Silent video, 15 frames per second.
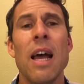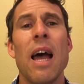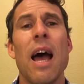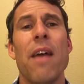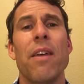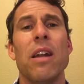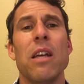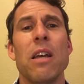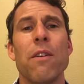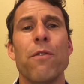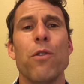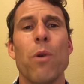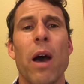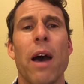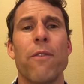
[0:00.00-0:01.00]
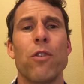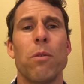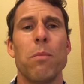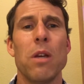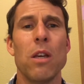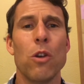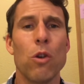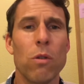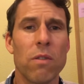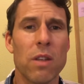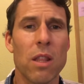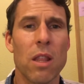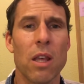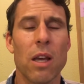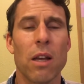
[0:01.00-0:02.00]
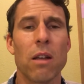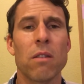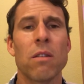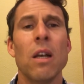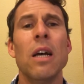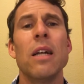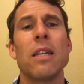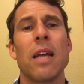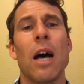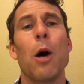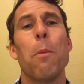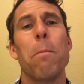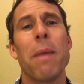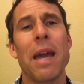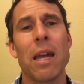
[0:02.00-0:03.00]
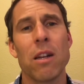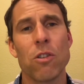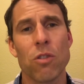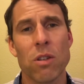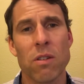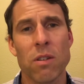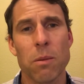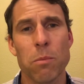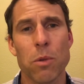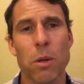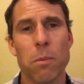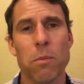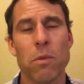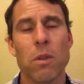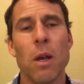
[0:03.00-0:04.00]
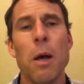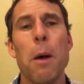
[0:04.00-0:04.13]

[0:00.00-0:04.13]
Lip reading: And then if you have to be using things to help manage the symptoms,